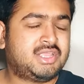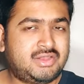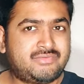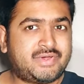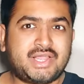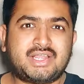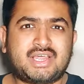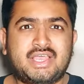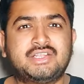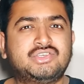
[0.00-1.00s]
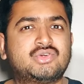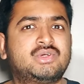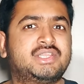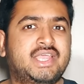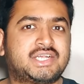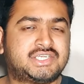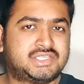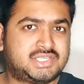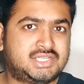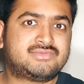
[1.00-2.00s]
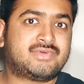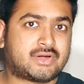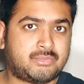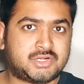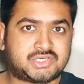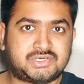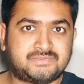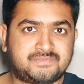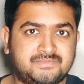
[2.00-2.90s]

In fact, I enjoyed the action scenes very much.